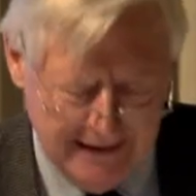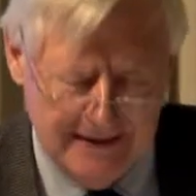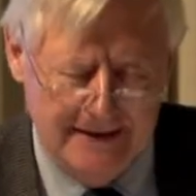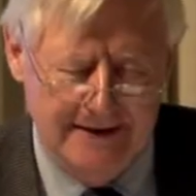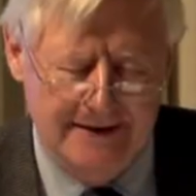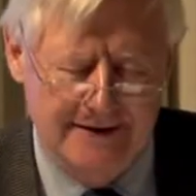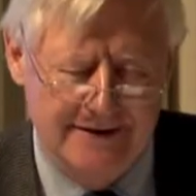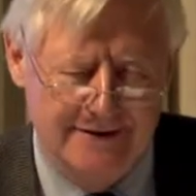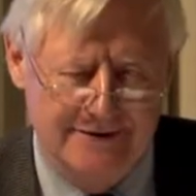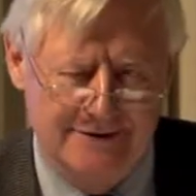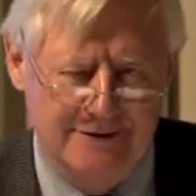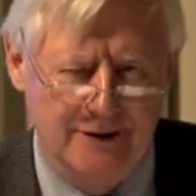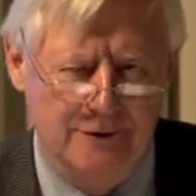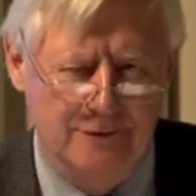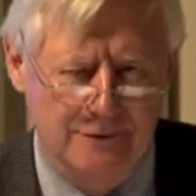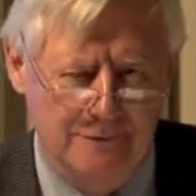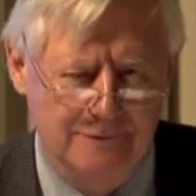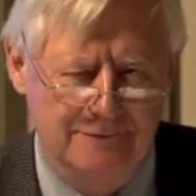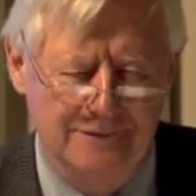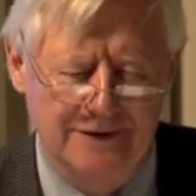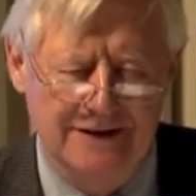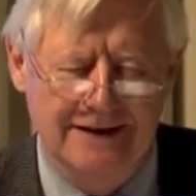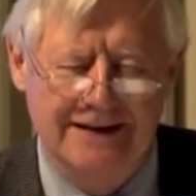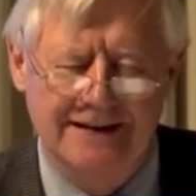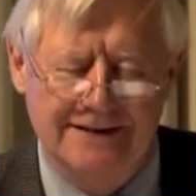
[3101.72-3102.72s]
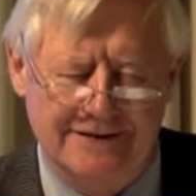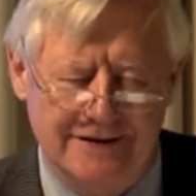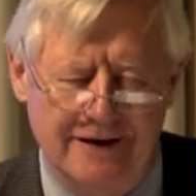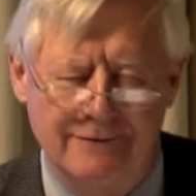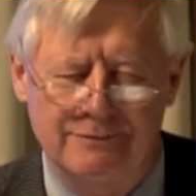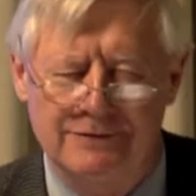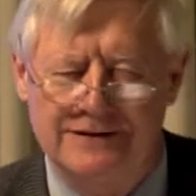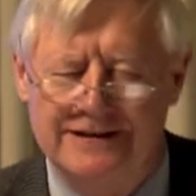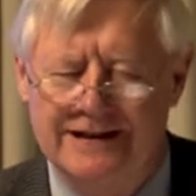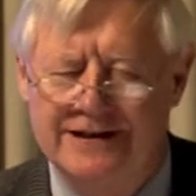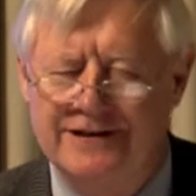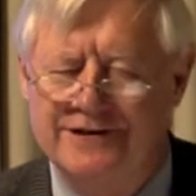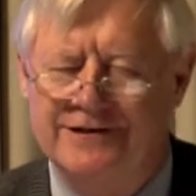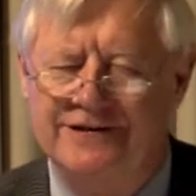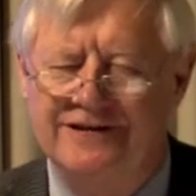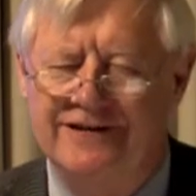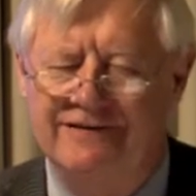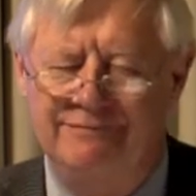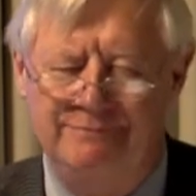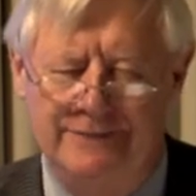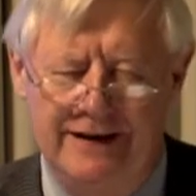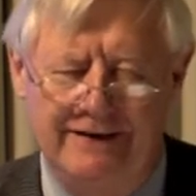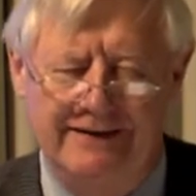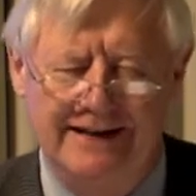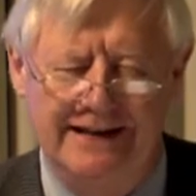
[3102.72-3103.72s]
So the interpretation
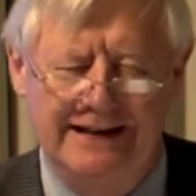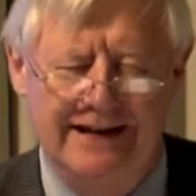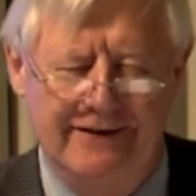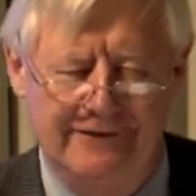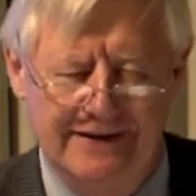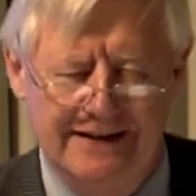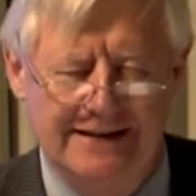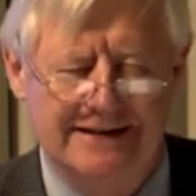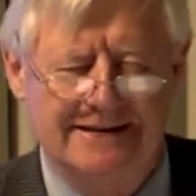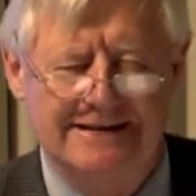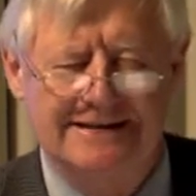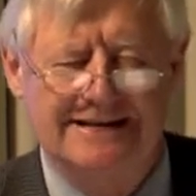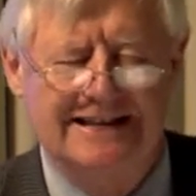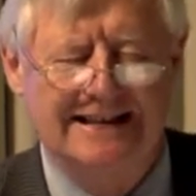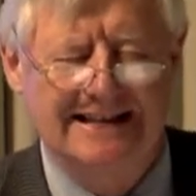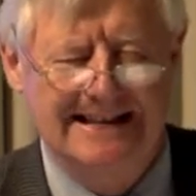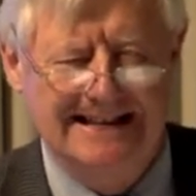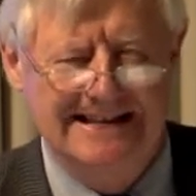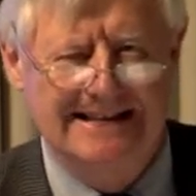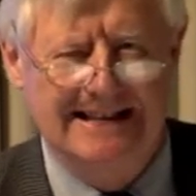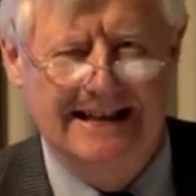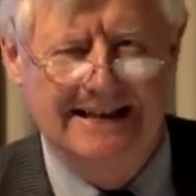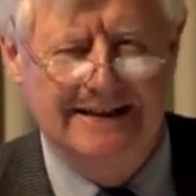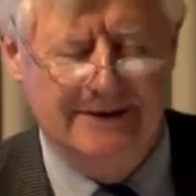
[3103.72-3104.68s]
of burial evidence is a